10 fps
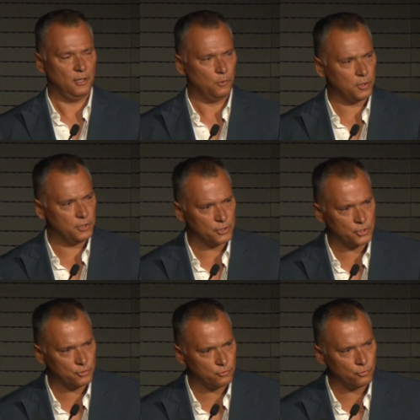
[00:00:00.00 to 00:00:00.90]
What an
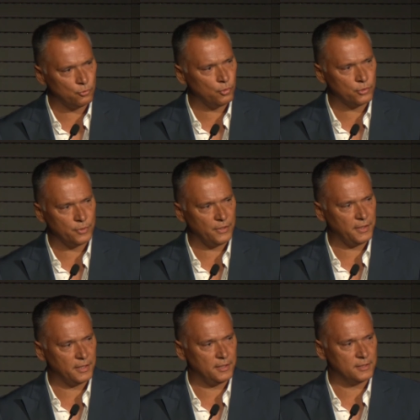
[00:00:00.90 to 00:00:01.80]
extraordinary
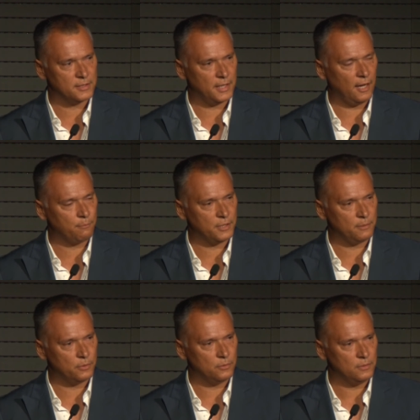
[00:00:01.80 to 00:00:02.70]
thing it is that our
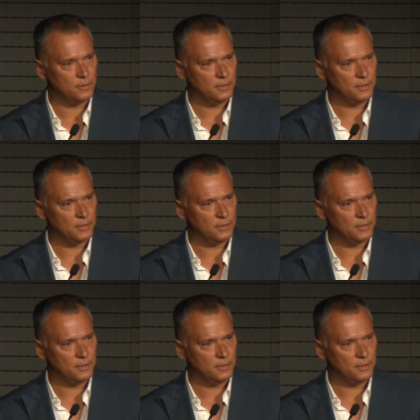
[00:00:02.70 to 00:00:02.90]
people,